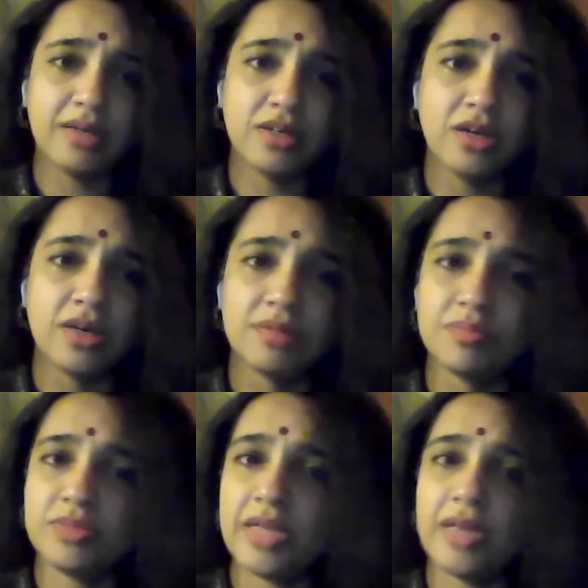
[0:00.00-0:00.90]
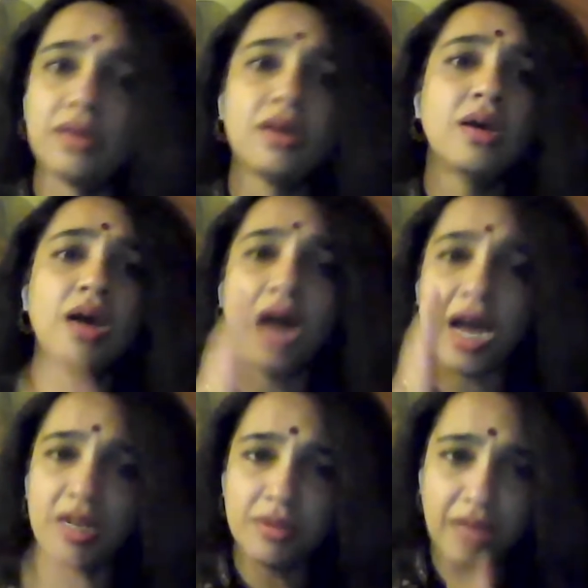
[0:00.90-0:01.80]
Um, saying
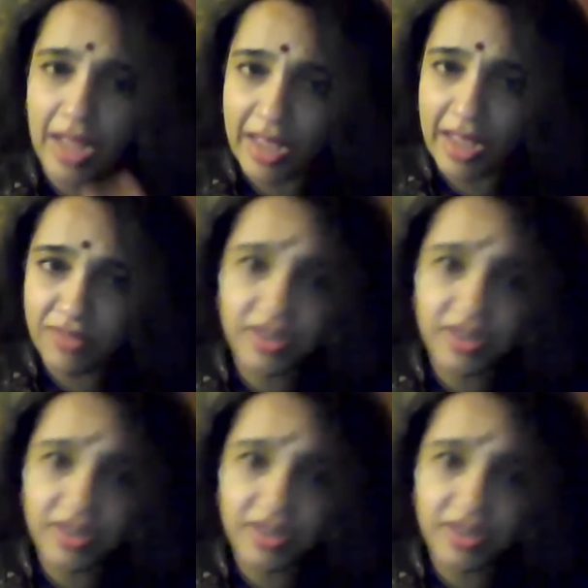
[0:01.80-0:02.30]
I'll, every